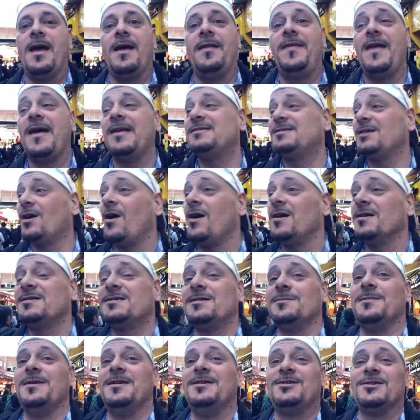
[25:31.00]
That's
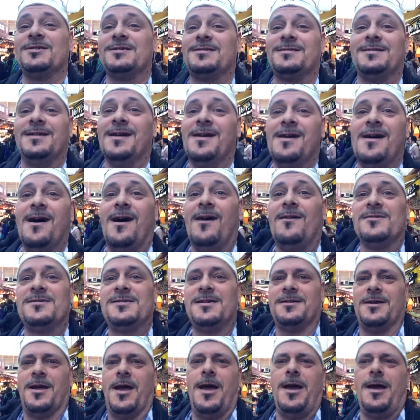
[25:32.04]
awesome. You just all of a
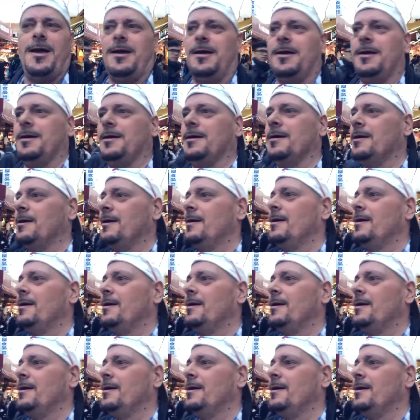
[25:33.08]
sudden, hey!